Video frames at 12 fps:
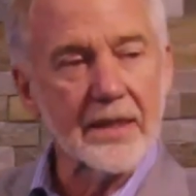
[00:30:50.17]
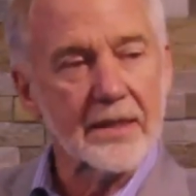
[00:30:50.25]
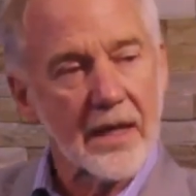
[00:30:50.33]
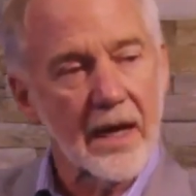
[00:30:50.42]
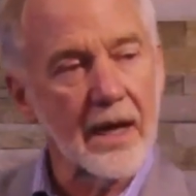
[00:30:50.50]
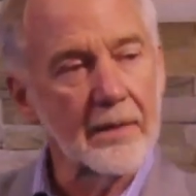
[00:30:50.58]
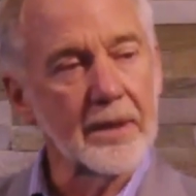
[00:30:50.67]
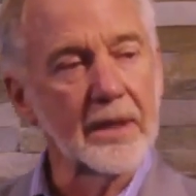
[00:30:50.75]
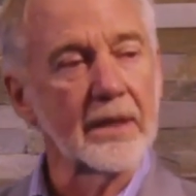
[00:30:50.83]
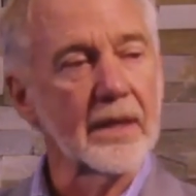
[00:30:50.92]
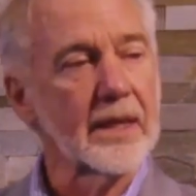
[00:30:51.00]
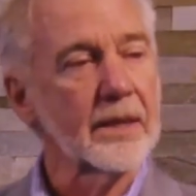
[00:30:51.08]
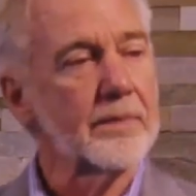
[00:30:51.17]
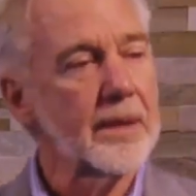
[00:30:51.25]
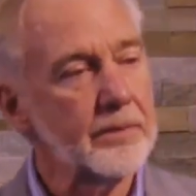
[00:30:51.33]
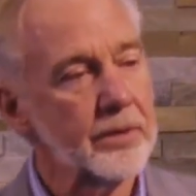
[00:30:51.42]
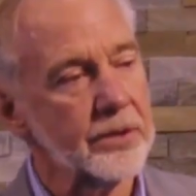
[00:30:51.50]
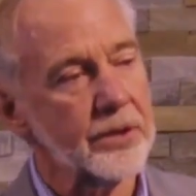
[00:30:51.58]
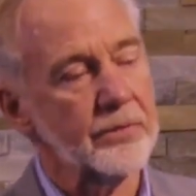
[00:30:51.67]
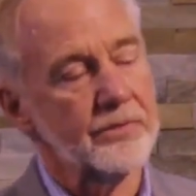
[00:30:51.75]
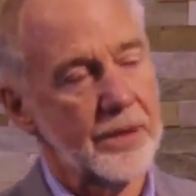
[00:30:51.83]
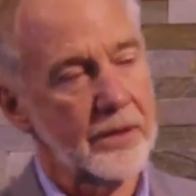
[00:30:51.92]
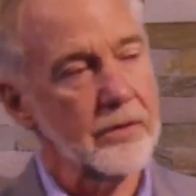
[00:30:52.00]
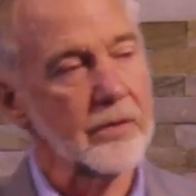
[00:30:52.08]
it's common that people do
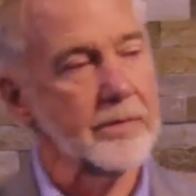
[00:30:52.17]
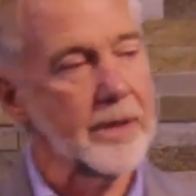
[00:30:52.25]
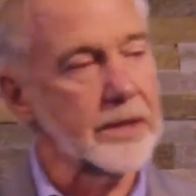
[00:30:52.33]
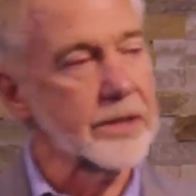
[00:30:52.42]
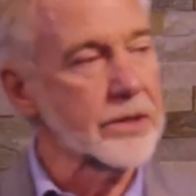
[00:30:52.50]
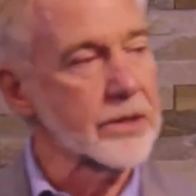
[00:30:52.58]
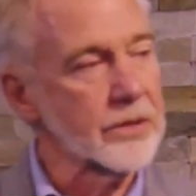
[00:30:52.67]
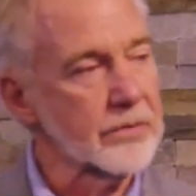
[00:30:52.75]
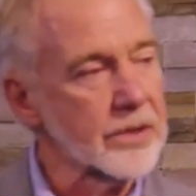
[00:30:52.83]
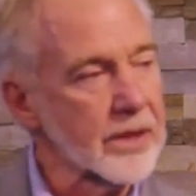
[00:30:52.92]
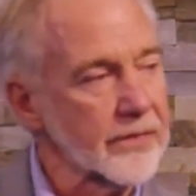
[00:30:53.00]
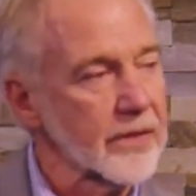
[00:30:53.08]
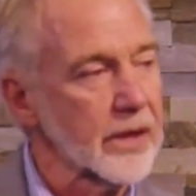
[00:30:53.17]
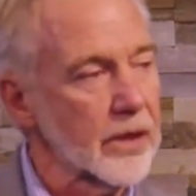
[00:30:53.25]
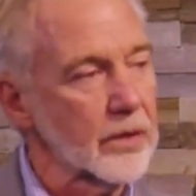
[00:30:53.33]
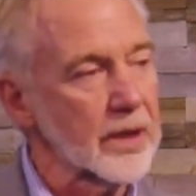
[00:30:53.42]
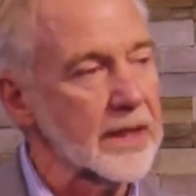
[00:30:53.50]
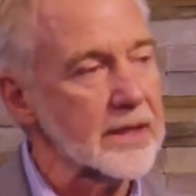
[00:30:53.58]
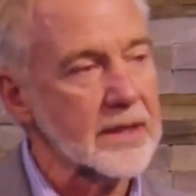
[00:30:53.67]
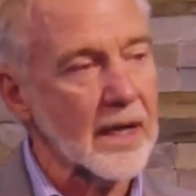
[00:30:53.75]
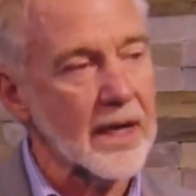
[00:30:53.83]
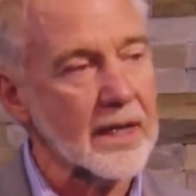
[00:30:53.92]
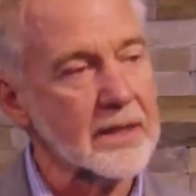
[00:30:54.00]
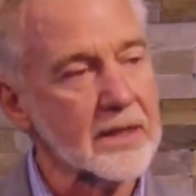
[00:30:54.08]
pilgrimage to different holy
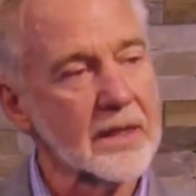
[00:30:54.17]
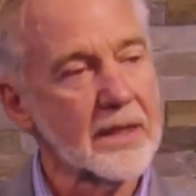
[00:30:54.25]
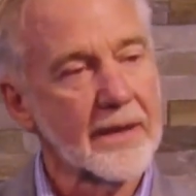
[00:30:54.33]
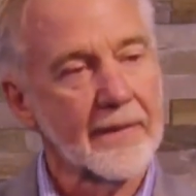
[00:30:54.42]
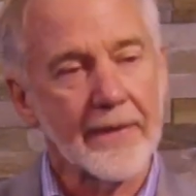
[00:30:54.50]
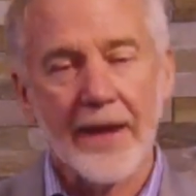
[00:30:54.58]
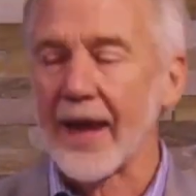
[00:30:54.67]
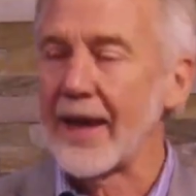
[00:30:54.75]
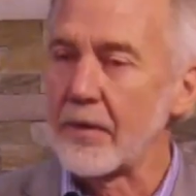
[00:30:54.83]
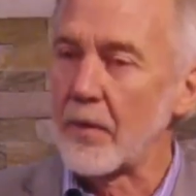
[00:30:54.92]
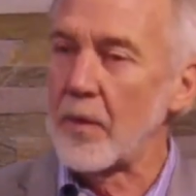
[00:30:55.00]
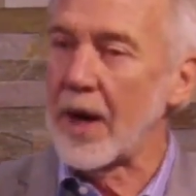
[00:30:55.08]
sites. And